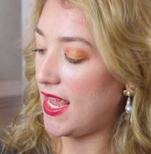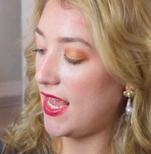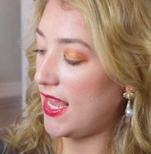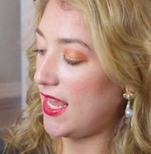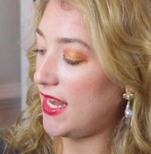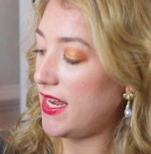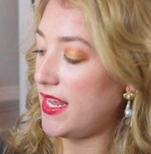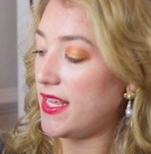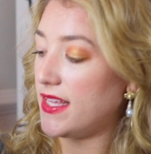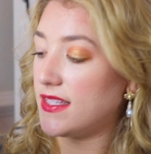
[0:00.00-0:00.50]

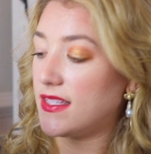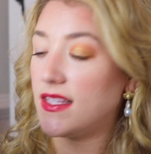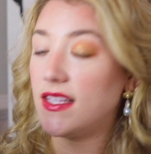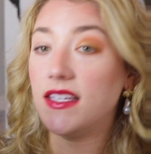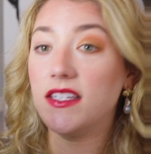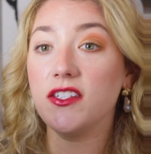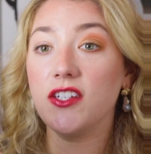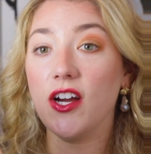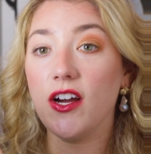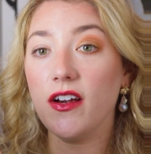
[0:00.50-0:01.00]
It is
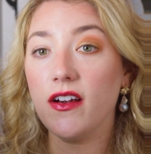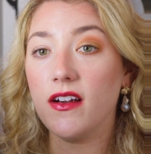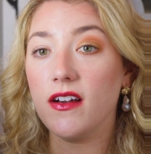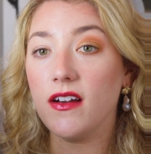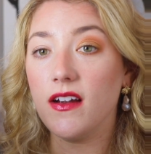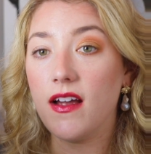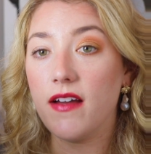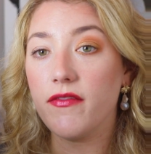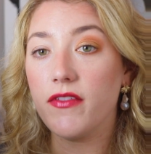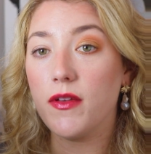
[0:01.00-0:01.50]
the
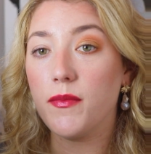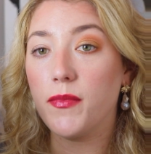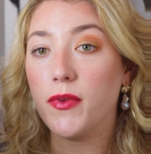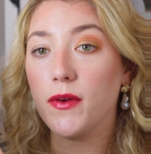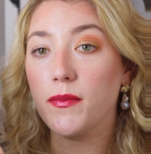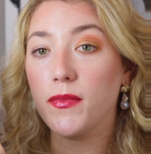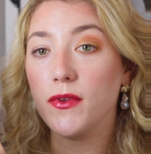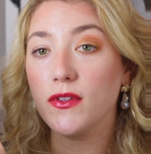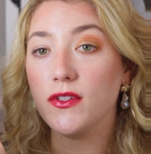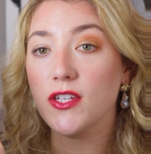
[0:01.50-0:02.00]
darker of the
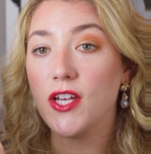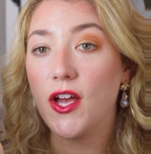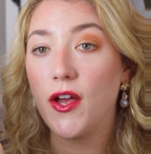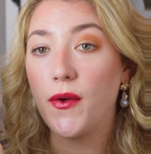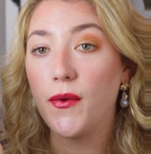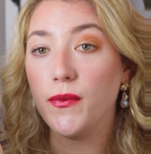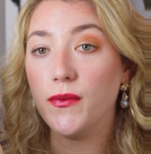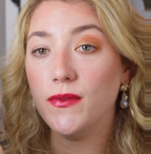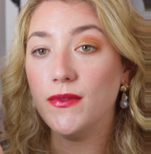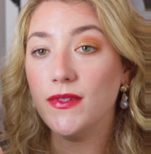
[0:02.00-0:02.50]
purple
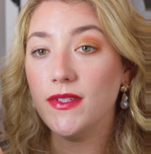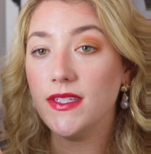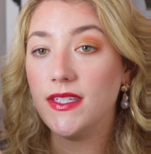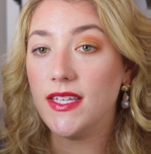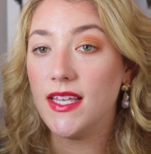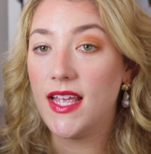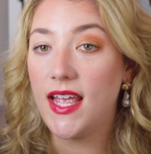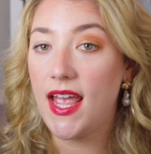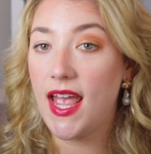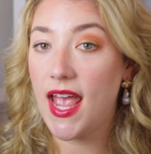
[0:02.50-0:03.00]

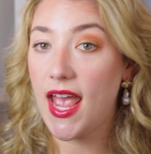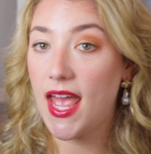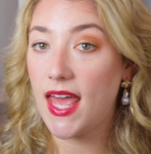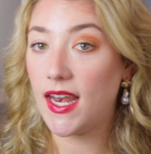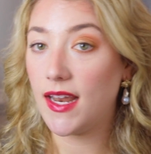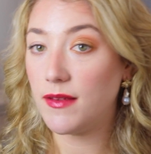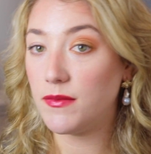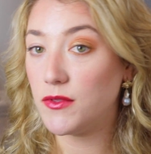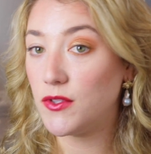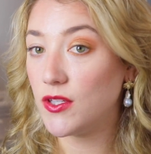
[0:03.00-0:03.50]
tones,
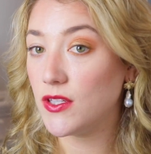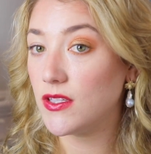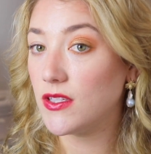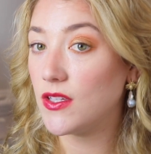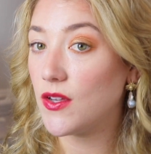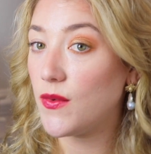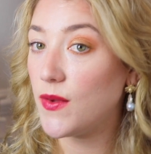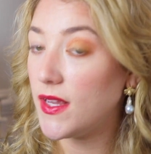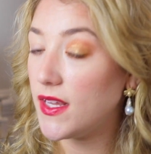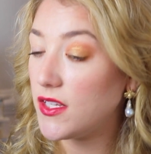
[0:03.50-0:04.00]
and I'm
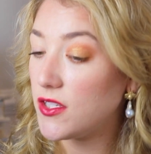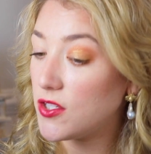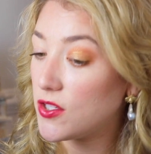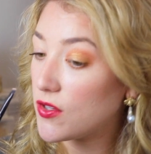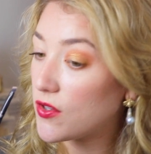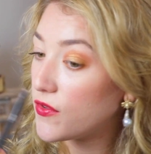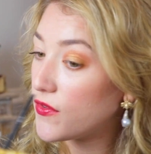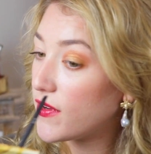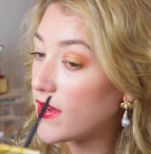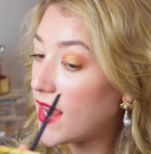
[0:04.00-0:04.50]
just going to
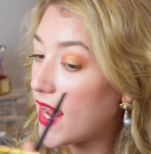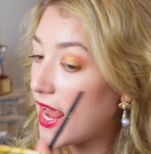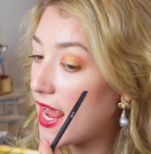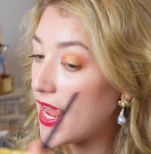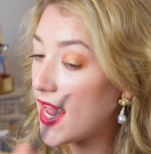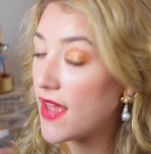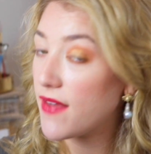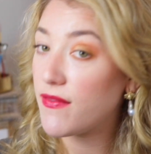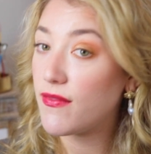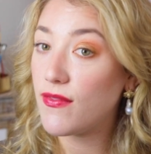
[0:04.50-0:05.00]

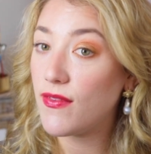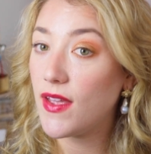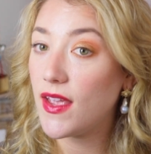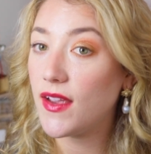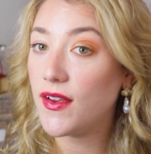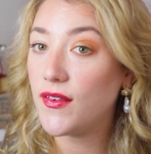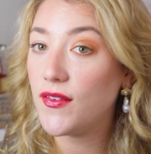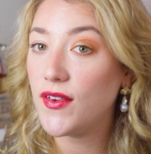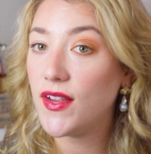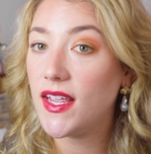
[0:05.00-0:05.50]
create a
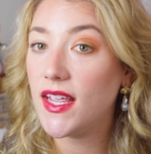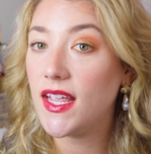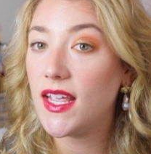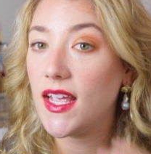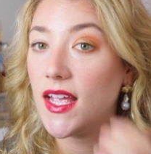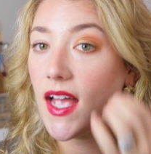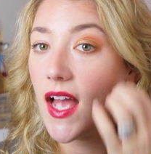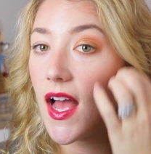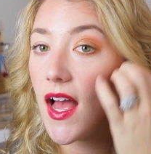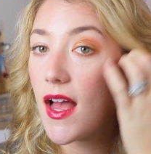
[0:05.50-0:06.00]

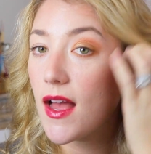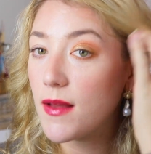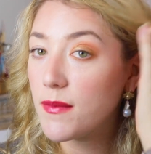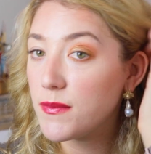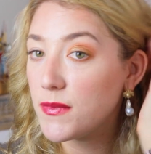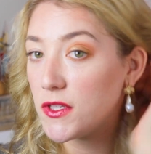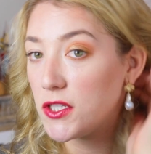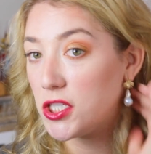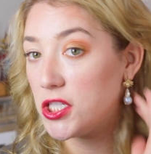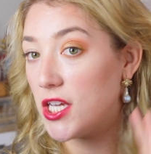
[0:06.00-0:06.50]
very
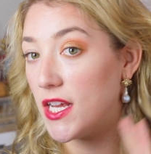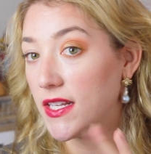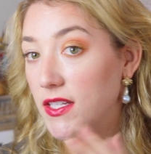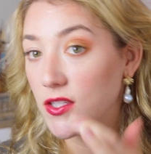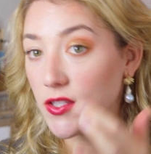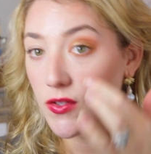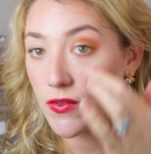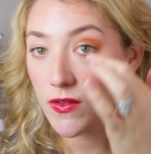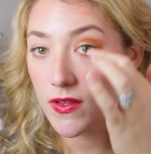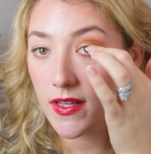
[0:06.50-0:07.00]

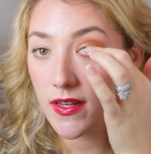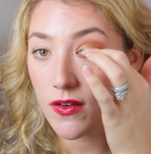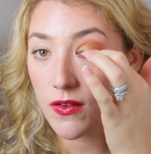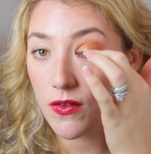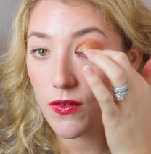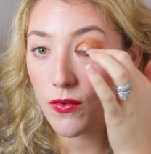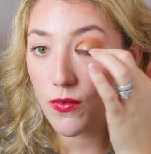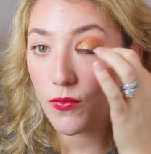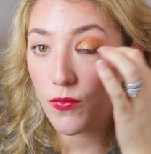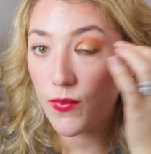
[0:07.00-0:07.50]
gentle
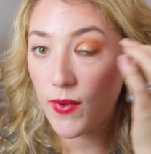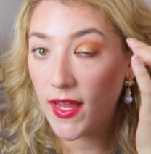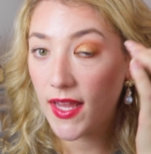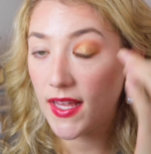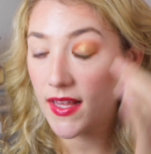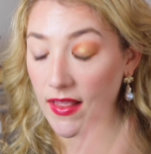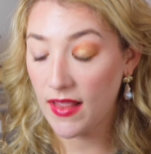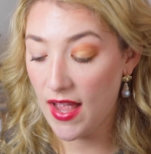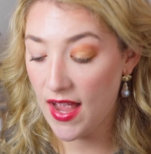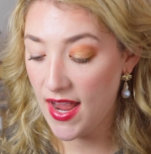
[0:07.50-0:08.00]
little
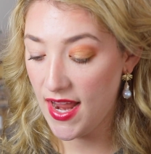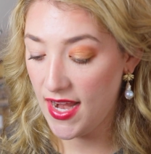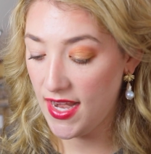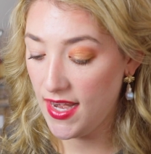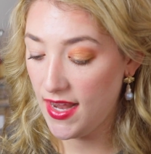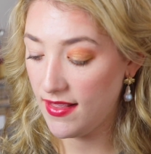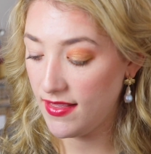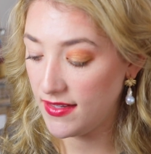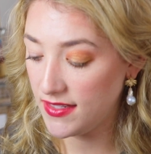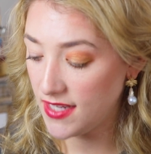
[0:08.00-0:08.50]
wing
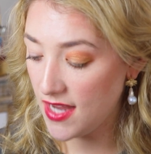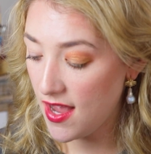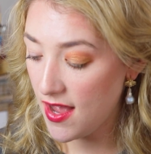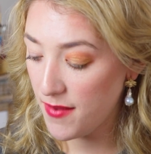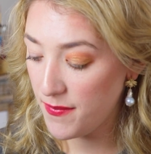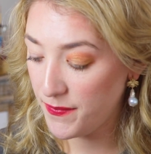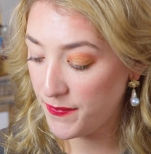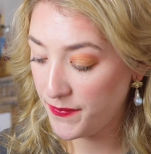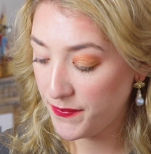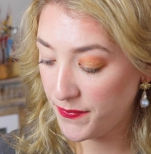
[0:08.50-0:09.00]
line at the
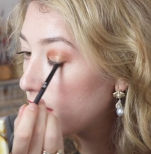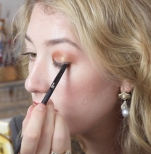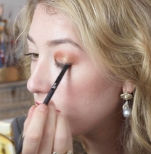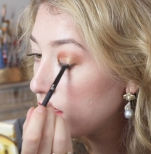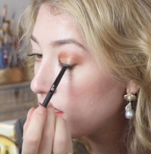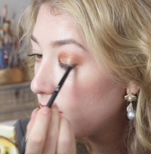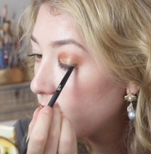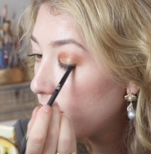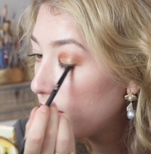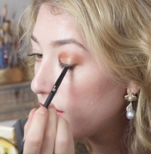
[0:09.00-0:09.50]
top.
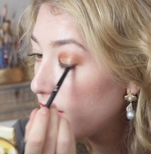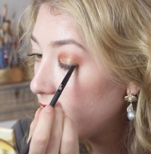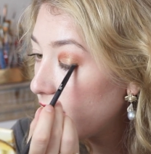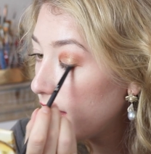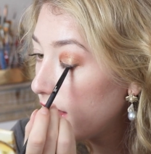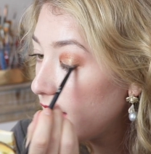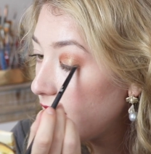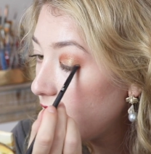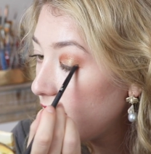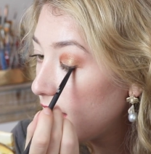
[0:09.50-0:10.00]
So it
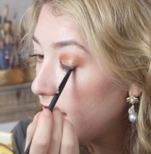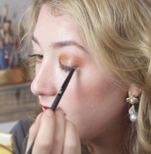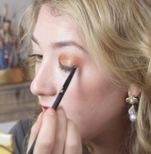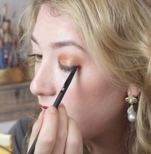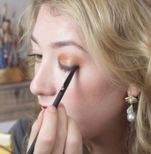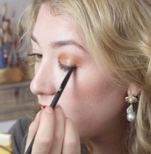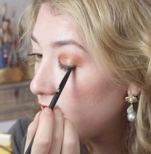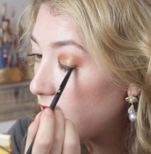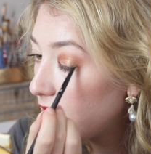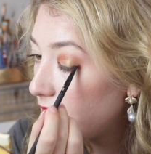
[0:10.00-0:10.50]
really
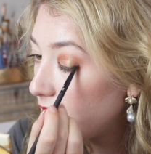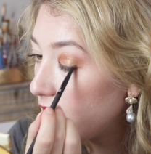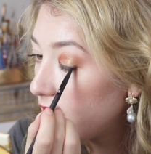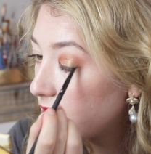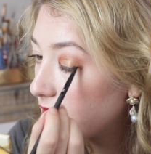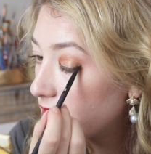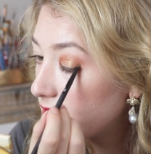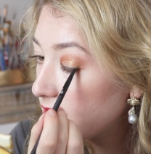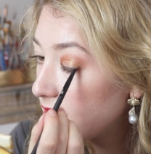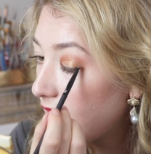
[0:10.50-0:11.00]

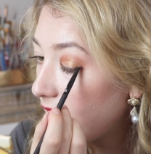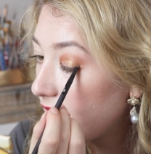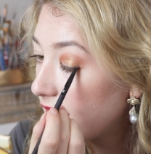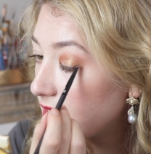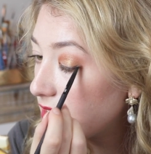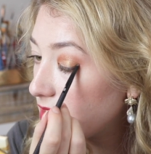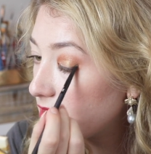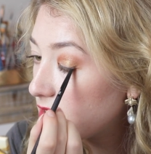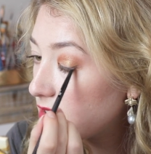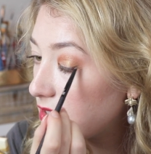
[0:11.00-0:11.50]
looks
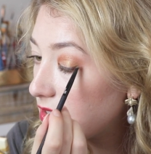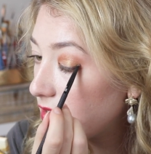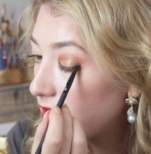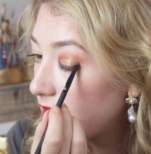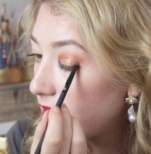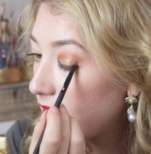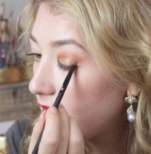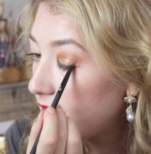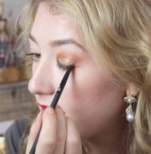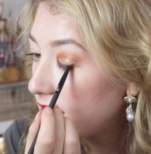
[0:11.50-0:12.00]
nice
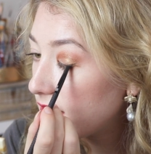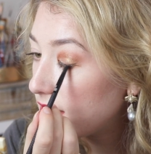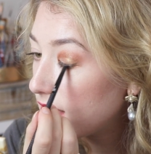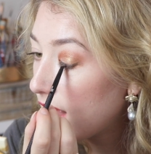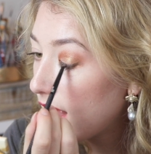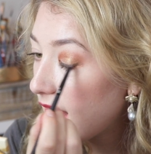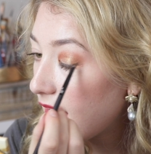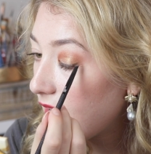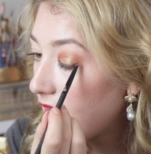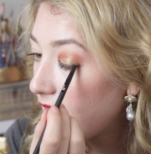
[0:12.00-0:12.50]
as
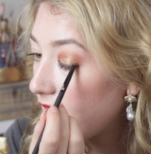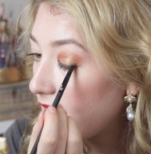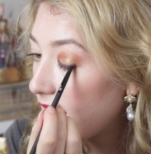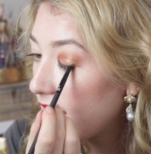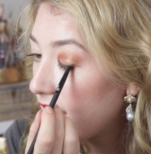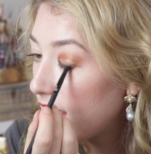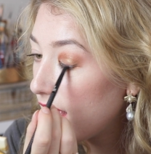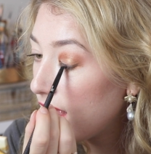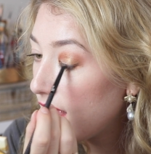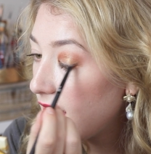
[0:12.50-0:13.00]

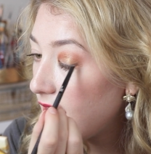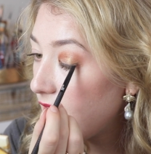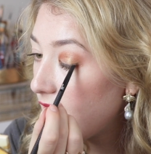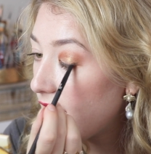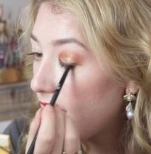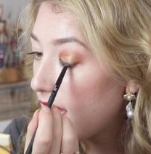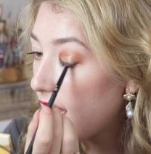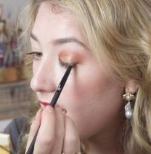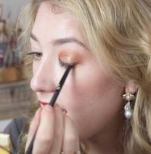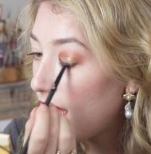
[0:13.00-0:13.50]
a
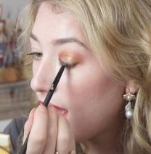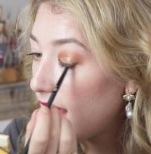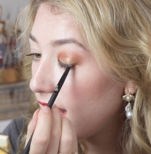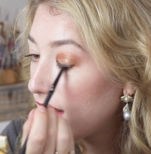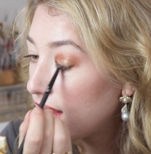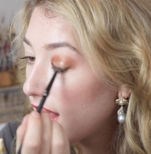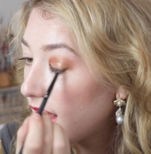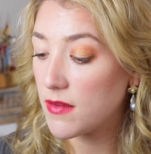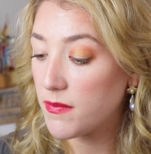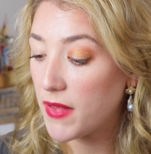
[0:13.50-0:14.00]

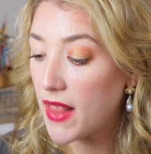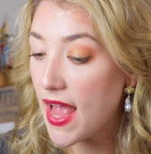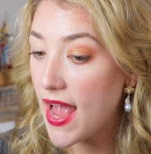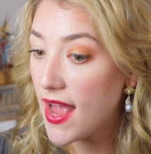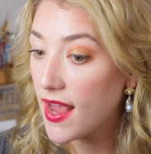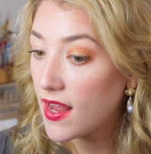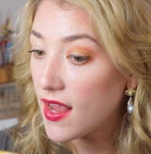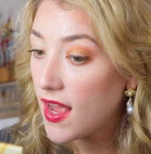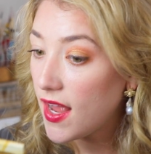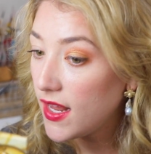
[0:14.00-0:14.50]

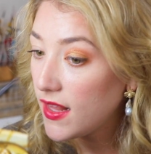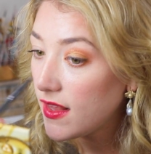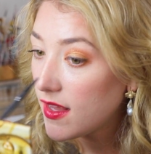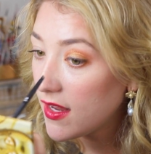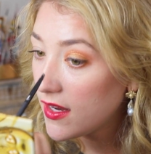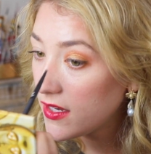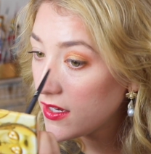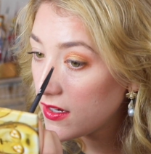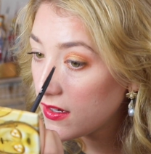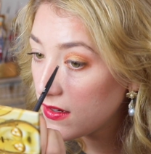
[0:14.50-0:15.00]
black
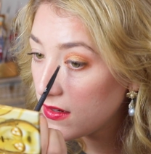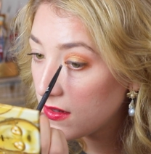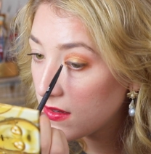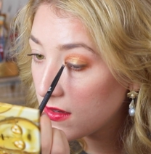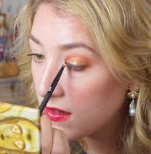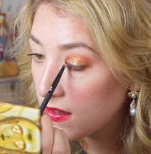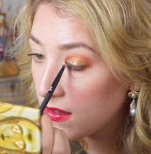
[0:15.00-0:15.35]
eyeliner,